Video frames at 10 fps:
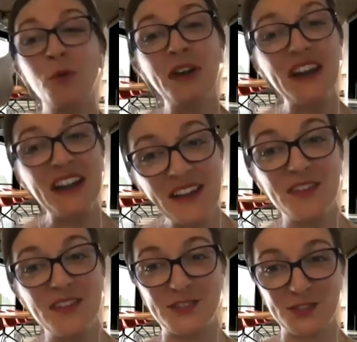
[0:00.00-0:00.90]
any of
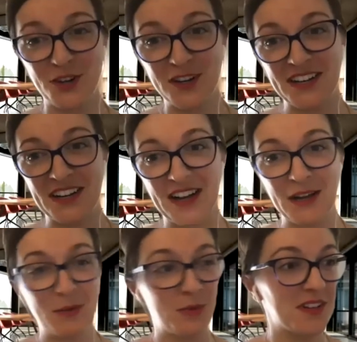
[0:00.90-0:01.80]
this started, I
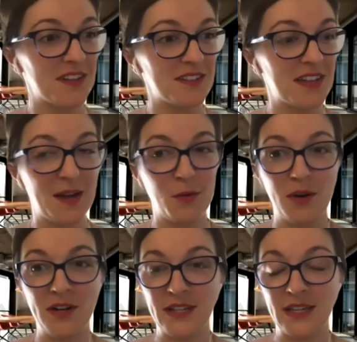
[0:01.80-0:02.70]

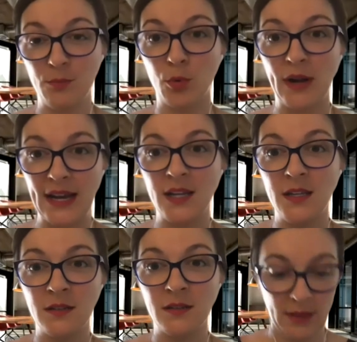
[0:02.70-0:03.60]
wanted to brand
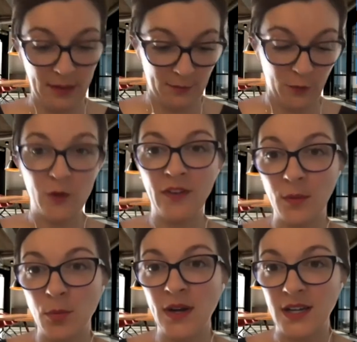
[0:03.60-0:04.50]
like Vertify
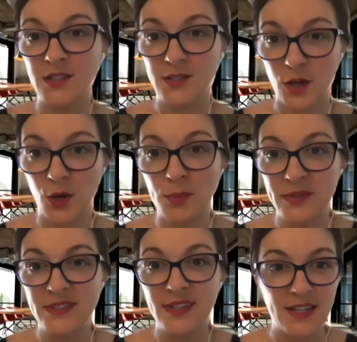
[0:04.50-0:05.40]
branded
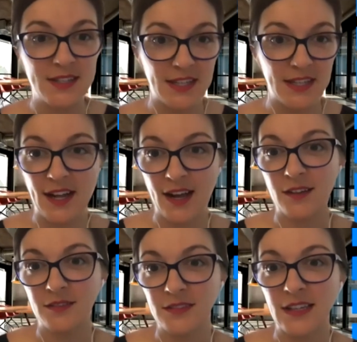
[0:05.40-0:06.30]
soaps and send it
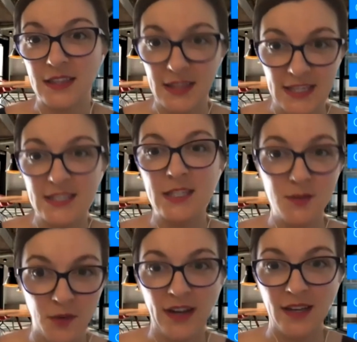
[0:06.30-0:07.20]
out. Like, this is
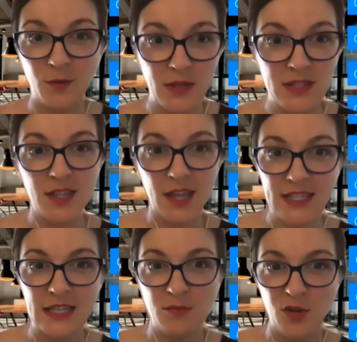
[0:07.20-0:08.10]
funny. When's the last
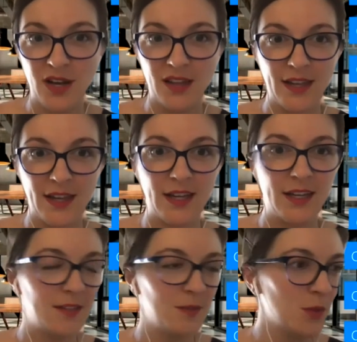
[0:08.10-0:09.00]
time you got like
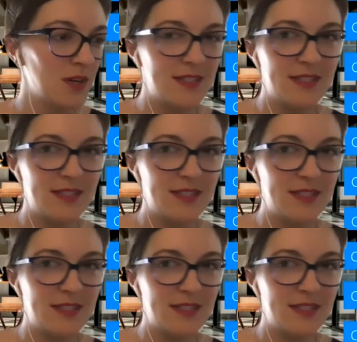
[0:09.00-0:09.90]
what is it?
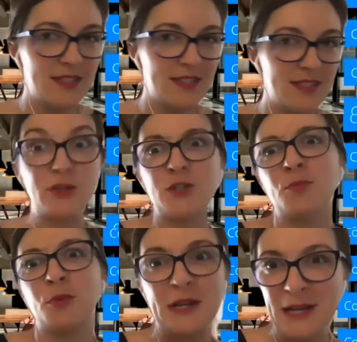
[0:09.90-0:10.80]
Irish
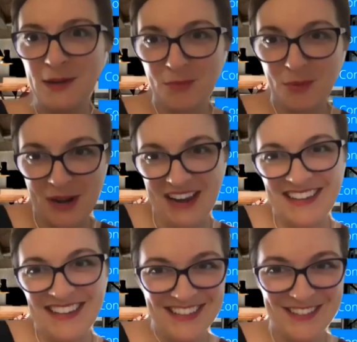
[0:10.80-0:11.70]
Spring
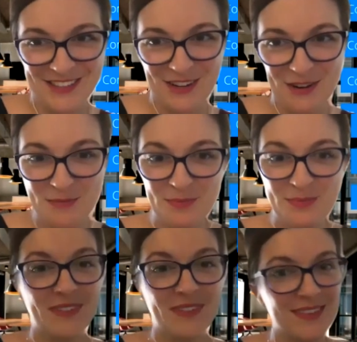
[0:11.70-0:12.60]
branded
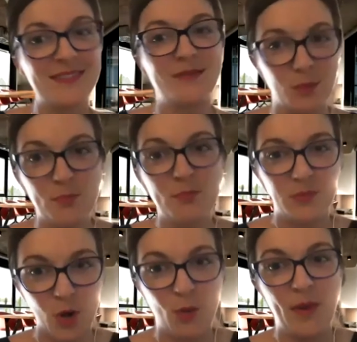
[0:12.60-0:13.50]
soap? Like,
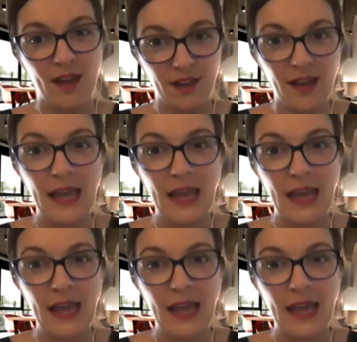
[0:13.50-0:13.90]
throwback.